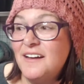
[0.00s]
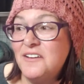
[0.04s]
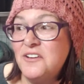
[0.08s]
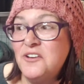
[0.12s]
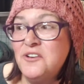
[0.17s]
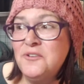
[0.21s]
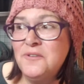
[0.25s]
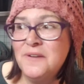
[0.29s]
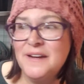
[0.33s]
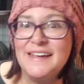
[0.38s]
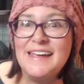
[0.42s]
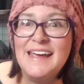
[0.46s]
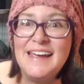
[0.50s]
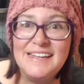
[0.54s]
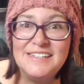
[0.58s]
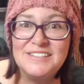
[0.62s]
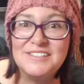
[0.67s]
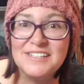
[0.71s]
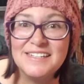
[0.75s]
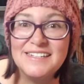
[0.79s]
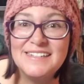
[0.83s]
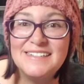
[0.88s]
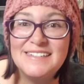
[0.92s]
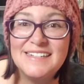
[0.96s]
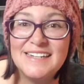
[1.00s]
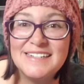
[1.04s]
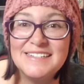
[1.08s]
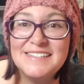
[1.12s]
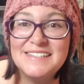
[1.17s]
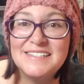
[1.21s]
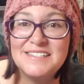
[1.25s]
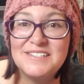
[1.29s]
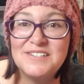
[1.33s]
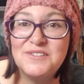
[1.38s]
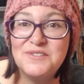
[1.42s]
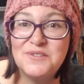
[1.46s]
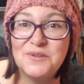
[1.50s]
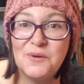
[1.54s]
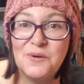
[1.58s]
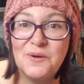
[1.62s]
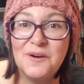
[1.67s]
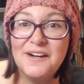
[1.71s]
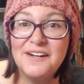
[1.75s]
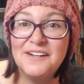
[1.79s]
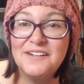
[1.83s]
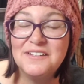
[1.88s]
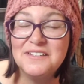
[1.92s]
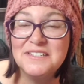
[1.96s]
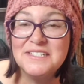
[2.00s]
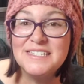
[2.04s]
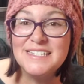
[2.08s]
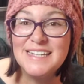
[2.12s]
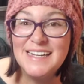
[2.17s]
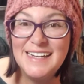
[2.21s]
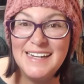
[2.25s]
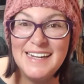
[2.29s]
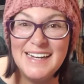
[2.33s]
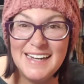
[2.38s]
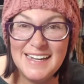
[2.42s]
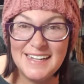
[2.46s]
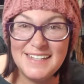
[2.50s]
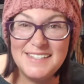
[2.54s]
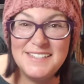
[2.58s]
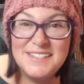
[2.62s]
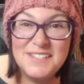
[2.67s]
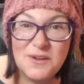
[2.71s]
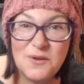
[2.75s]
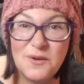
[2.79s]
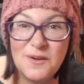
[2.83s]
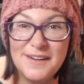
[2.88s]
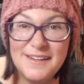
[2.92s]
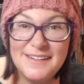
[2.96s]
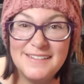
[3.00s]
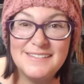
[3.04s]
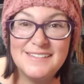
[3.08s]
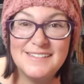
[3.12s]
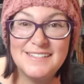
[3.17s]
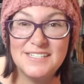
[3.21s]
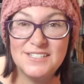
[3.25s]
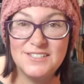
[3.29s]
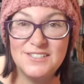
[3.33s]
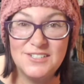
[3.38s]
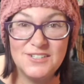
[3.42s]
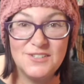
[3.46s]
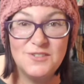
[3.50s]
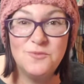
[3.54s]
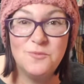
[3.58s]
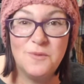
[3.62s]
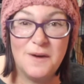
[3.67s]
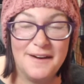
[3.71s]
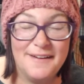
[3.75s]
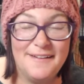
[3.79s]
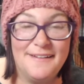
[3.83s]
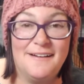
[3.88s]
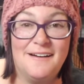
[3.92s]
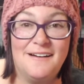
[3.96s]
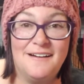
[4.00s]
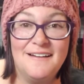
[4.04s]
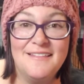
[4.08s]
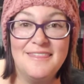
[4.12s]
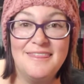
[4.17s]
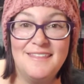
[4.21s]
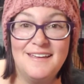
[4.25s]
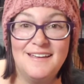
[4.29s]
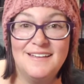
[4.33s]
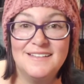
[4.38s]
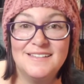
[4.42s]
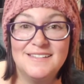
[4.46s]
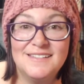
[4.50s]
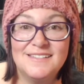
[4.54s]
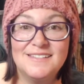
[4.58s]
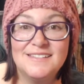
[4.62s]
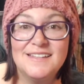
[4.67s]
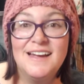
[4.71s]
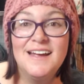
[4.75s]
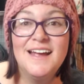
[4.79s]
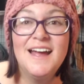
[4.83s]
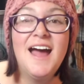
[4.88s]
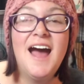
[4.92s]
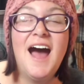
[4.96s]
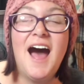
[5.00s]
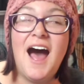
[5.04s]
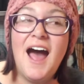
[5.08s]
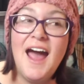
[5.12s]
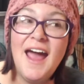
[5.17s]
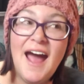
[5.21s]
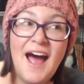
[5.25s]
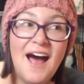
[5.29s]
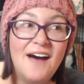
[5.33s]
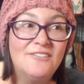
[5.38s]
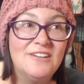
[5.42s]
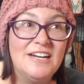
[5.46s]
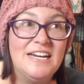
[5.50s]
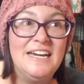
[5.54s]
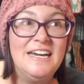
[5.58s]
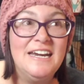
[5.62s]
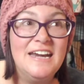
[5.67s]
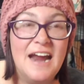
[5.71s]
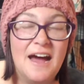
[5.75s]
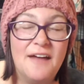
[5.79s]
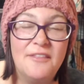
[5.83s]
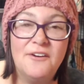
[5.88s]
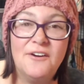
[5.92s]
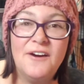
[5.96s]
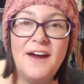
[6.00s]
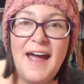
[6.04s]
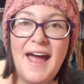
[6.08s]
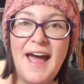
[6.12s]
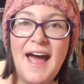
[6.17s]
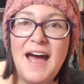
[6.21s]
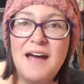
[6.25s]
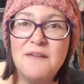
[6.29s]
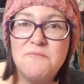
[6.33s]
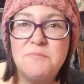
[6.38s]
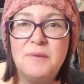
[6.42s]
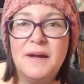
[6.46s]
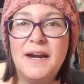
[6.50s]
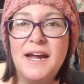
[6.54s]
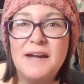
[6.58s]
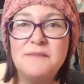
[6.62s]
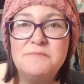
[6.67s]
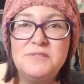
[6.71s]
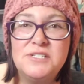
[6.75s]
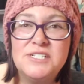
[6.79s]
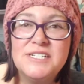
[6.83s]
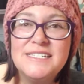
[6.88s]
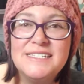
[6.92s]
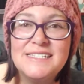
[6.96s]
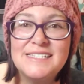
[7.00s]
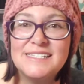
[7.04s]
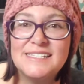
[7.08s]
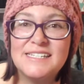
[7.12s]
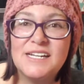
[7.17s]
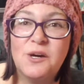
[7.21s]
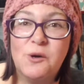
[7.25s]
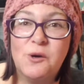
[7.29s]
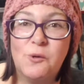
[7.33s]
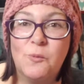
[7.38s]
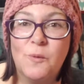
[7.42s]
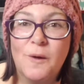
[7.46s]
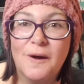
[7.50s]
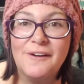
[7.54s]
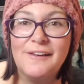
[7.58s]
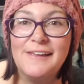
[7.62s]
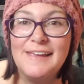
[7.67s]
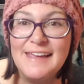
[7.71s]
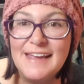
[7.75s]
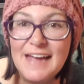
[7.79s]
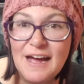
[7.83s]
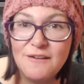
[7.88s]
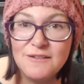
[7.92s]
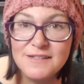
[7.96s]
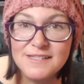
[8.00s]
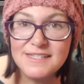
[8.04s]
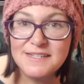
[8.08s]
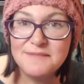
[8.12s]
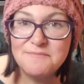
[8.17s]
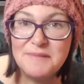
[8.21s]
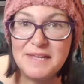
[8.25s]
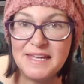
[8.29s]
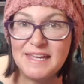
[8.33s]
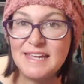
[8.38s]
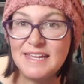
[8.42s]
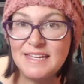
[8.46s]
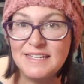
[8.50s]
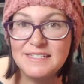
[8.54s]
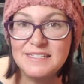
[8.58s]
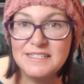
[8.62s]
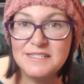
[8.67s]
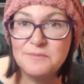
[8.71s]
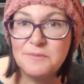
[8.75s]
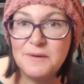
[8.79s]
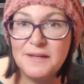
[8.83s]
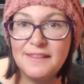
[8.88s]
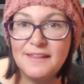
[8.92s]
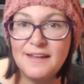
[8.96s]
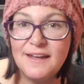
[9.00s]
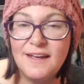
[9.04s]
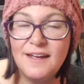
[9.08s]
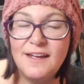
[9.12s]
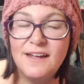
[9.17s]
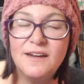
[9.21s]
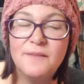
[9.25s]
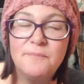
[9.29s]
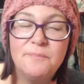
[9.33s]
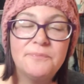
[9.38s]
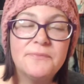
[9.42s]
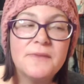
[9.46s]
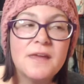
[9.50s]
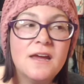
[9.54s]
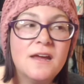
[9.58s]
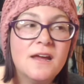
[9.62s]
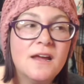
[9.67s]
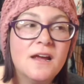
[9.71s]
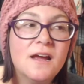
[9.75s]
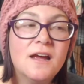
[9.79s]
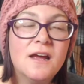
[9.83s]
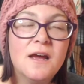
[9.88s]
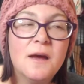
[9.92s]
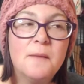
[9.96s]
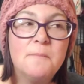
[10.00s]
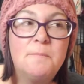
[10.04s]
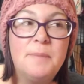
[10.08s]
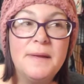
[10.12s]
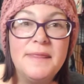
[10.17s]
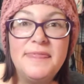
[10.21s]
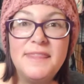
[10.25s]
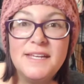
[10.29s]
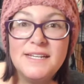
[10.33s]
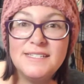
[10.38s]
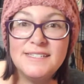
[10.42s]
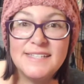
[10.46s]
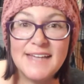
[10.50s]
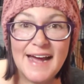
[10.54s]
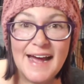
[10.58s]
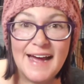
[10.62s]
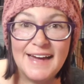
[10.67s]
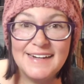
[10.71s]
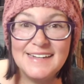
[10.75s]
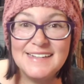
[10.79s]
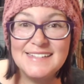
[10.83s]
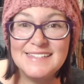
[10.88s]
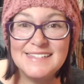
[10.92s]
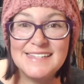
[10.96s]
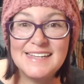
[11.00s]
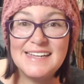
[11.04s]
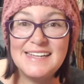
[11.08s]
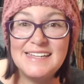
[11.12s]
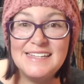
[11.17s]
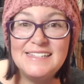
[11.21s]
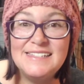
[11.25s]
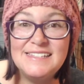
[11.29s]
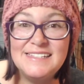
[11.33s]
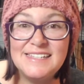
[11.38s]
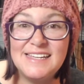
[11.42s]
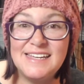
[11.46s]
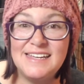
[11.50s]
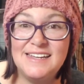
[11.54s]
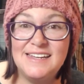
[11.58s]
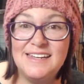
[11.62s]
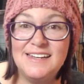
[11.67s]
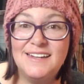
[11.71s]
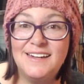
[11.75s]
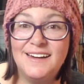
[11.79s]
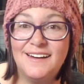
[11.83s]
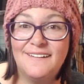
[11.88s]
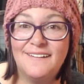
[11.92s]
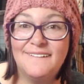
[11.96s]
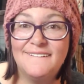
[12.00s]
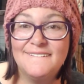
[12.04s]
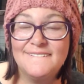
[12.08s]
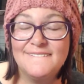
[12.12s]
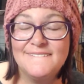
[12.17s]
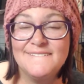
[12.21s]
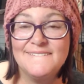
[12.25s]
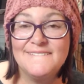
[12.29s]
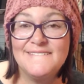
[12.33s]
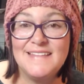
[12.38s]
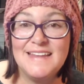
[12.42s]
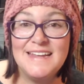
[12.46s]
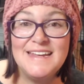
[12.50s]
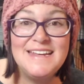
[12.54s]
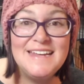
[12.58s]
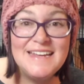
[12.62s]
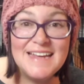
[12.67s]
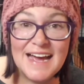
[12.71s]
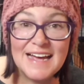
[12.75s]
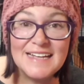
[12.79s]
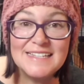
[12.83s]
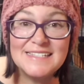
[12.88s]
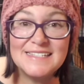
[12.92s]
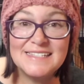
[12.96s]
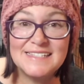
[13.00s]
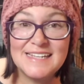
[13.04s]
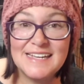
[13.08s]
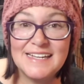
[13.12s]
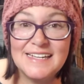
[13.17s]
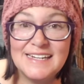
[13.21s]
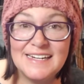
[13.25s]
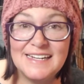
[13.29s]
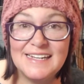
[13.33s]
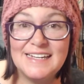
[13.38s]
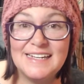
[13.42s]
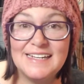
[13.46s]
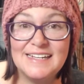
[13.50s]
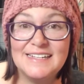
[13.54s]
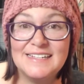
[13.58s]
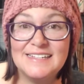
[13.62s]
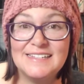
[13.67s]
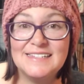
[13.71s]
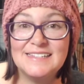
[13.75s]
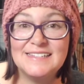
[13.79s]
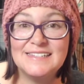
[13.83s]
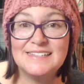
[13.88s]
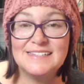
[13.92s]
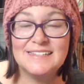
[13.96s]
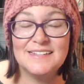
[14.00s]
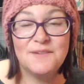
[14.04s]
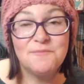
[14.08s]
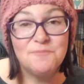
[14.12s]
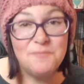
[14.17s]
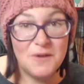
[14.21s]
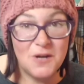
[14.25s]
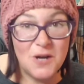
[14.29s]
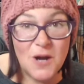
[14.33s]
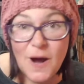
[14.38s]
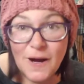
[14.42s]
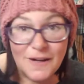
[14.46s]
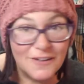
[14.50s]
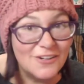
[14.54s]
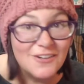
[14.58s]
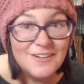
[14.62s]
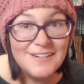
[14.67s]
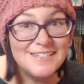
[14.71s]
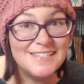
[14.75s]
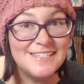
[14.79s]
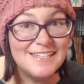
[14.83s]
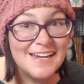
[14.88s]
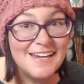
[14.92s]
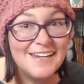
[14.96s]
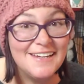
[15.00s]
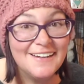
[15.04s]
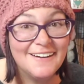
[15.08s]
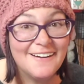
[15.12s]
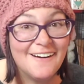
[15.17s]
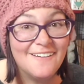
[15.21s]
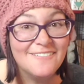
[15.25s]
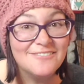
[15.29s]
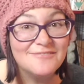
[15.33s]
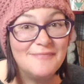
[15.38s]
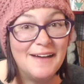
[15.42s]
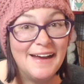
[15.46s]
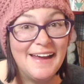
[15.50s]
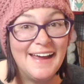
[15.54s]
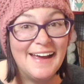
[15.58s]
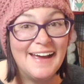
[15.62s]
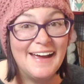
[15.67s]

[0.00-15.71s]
who occasionally does tutorials, is going to do one on this. I have another hat, but I'm just still working out some kinks with it. But this hat is easy. Yes, it is. Not going to take it off my